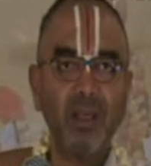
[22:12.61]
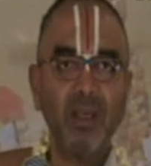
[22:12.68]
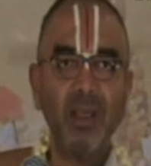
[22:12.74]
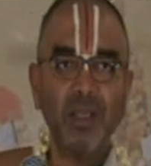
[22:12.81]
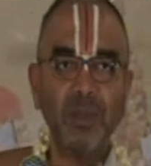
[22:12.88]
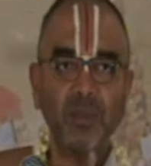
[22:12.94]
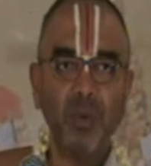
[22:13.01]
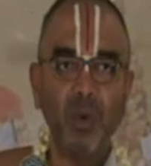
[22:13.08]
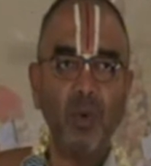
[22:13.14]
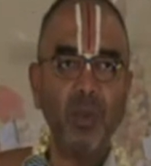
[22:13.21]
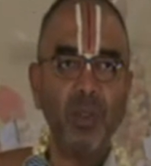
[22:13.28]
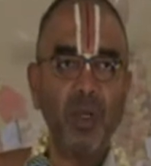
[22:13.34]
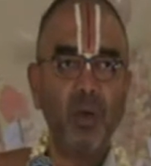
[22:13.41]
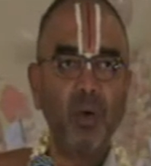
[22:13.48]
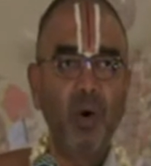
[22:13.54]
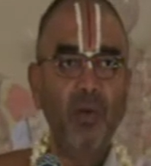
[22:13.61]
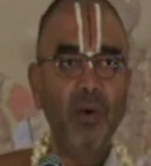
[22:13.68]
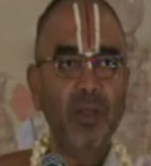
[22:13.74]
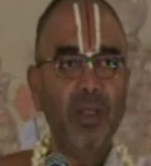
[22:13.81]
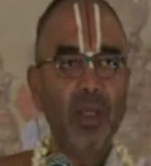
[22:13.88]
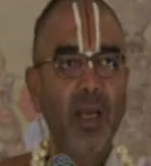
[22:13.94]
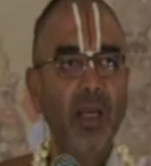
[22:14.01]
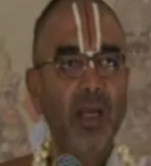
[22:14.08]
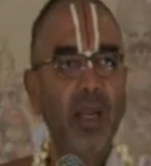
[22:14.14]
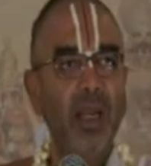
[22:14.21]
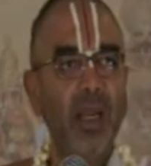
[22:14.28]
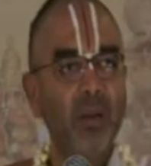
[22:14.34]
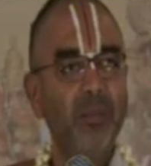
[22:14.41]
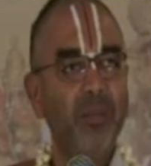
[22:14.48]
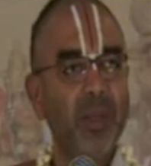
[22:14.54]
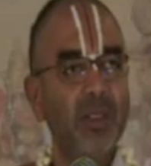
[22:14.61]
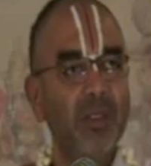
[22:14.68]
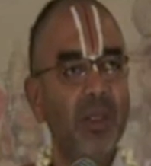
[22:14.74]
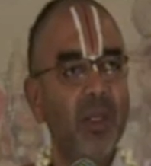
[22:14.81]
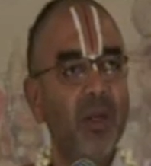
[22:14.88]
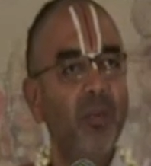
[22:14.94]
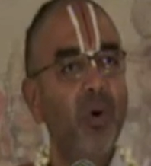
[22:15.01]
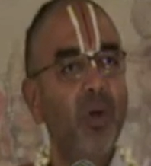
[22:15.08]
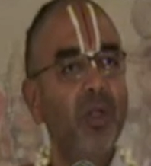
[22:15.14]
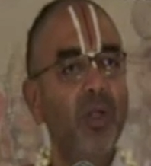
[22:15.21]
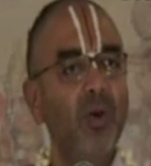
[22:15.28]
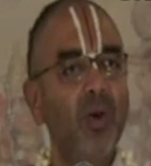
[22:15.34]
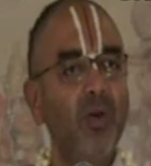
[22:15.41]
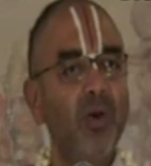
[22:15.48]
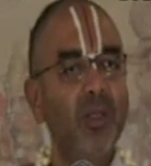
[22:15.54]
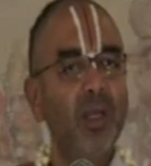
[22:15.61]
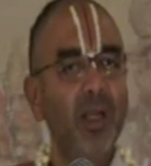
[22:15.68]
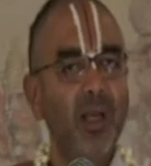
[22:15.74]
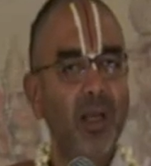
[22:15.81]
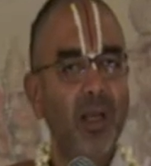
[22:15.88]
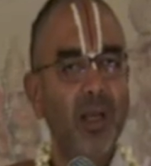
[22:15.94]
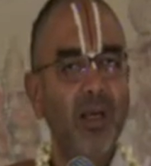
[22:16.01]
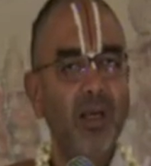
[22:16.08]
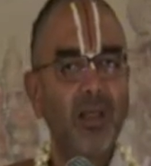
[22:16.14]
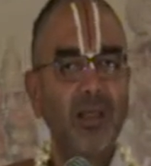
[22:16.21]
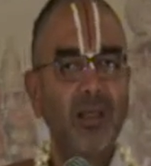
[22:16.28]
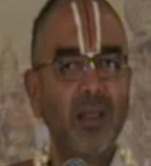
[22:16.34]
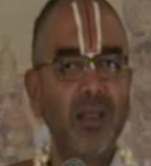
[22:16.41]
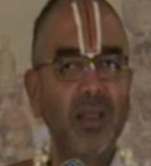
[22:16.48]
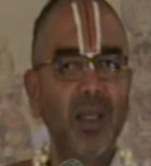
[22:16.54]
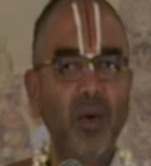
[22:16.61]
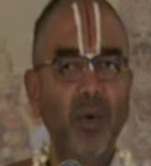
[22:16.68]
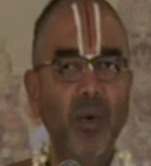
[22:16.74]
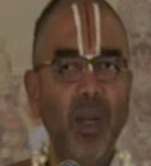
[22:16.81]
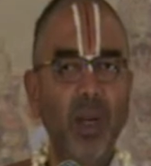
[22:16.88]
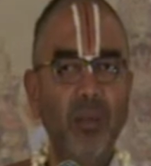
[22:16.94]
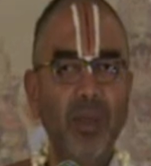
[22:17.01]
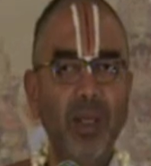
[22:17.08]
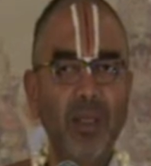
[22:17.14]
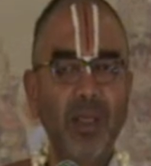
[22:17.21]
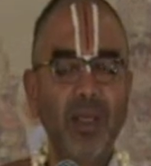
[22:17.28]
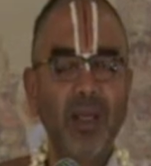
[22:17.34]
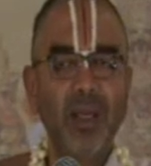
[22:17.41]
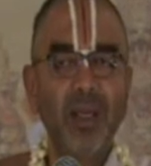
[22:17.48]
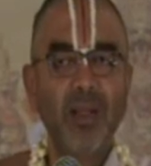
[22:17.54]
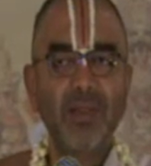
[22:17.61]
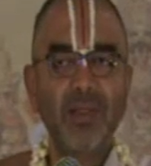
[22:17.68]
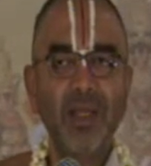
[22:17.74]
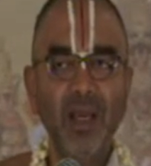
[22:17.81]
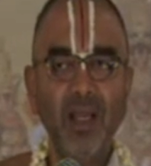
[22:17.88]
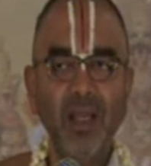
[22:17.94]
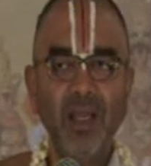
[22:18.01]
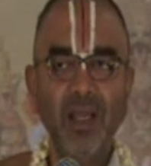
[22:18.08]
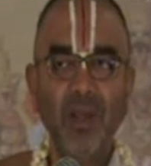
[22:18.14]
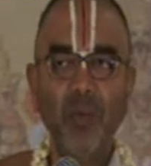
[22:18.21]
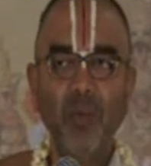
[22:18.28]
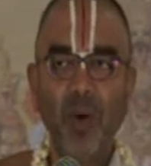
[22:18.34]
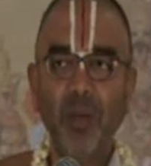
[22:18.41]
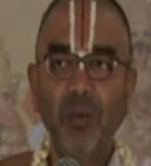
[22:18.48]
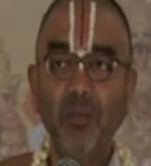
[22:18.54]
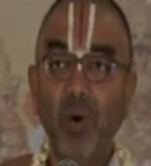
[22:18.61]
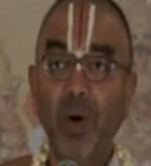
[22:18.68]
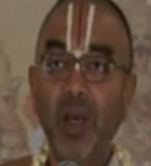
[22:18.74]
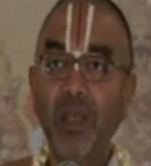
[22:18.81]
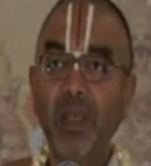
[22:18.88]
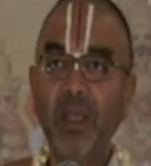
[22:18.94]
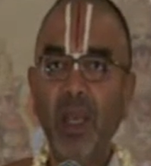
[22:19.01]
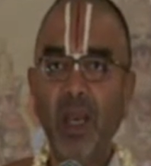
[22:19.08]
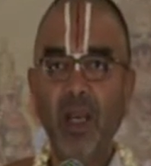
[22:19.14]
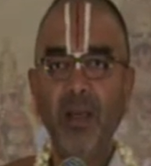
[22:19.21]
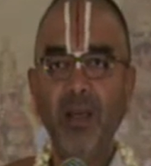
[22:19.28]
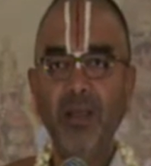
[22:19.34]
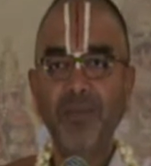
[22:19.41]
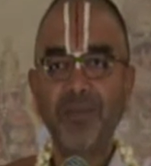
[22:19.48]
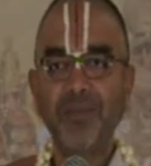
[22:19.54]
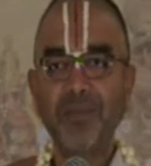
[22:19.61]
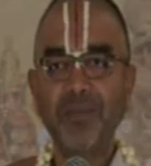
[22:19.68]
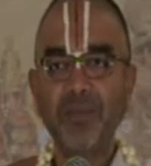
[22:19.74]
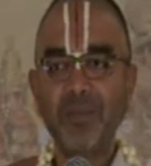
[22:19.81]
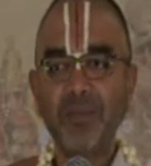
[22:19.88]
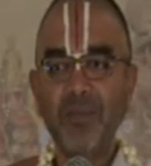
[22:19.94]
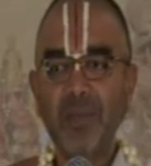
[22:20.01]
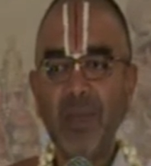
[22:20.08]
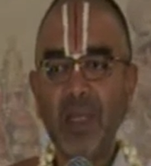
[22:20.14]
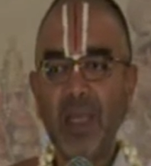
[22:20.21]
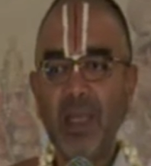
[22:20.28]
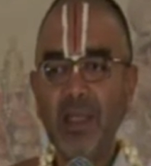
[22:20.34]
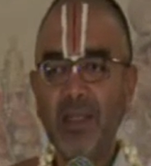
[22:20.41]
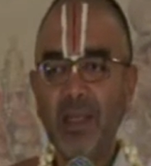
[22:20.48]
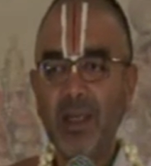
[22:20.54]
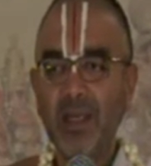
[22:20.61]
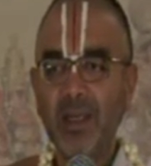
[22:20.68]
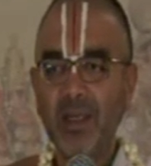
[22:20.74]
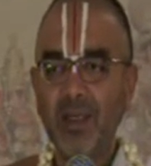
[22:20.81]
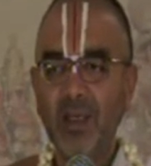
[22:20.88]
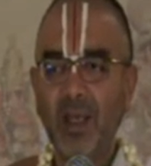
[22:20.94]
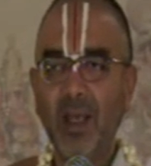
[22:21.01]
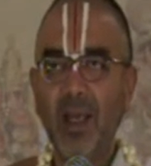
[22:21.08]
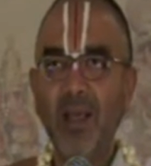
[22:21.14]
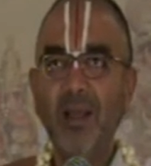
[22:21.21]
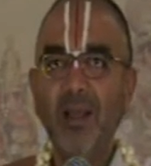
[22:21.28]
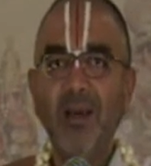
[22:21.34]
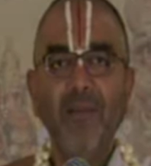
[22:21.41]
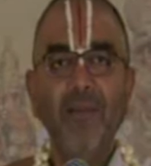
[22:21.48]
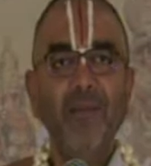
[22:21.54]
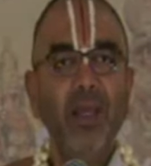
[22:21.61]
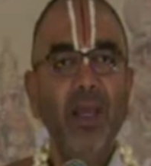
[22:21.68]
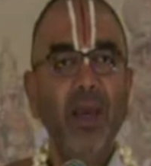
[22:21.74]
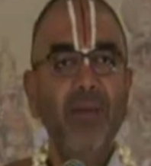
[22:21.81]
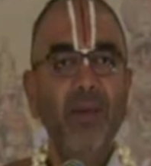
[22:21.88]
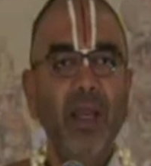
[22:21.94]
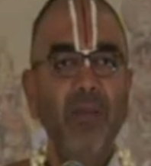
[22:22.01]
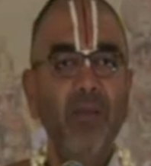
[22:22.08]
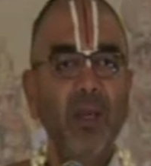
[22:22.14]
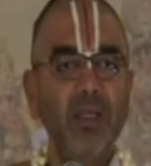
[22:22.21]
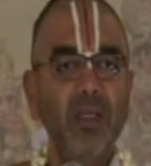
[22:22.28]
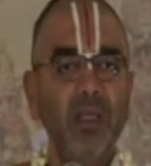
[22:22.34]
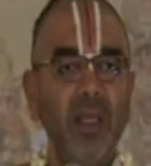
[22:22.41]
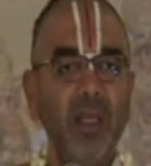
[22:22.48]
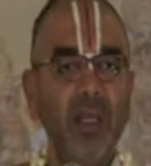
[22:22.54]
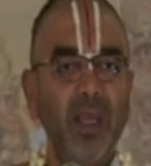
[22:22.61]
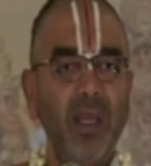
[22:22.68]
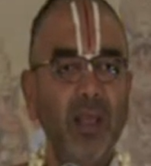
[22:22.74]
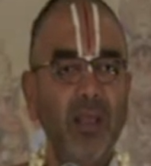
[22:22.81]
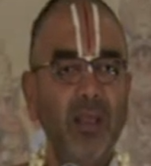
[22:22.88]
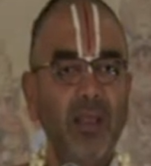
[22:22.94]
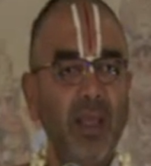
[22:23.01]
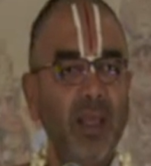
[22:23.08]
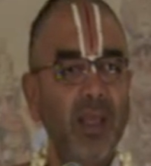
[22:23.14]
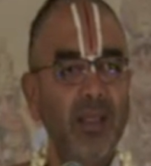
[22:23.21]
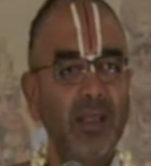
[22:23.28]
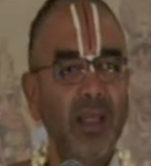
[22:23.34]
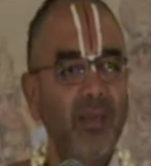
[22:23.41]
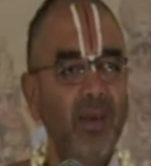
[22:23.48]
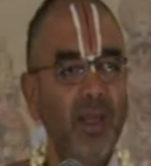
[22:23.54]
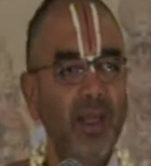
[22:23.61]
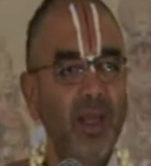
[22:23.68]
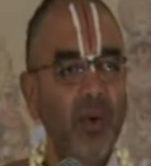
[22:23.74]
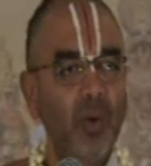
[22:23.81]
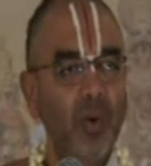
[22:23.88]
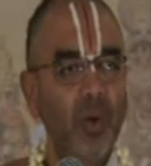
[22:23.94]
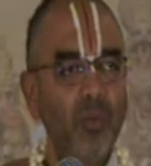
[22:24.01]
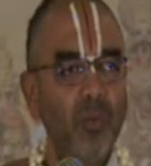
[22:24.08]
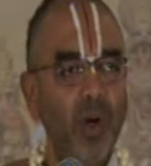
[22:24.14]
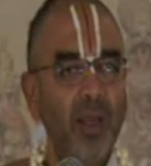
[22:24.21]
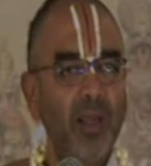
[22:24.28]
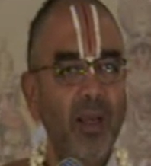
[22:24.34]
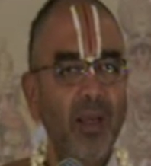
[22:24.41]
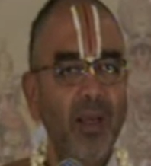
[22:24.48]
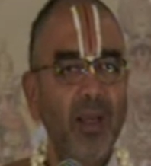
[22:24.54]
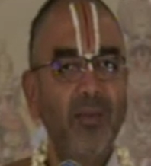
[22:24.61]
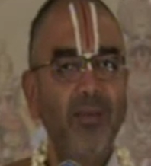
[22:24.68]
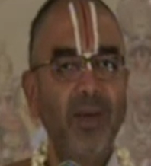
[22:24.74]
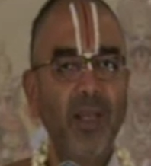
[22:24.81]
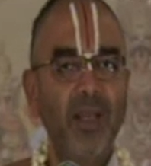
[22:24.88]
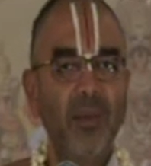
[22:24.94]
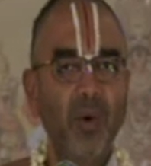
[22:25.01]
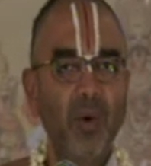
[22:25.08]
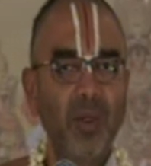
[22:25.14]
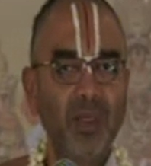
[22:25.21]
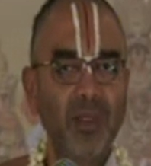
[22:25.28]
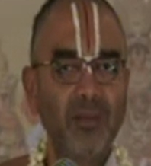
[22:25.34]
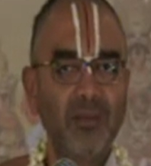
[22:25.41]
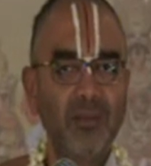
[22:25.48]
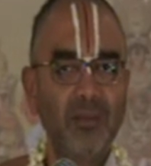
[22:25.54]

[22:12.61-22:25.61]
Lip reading: He has proved that Govardhana had helped us. More than Govardhana, it is Krishna who helped us. Now suddenly one boy yelled. He said, Krishna, we have never seen any 7-year-old boy lifting a mountain.